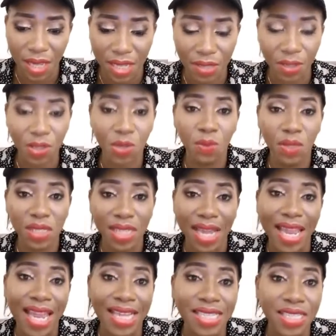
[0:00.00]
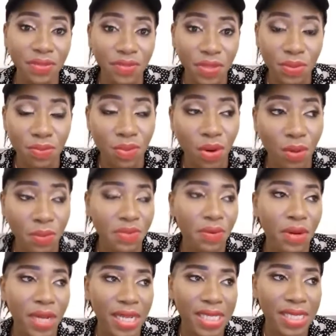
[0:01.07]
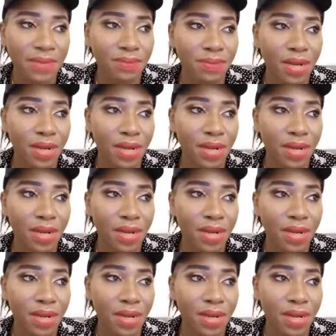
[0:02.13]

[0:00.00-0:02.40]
I just wish I achieved more before getting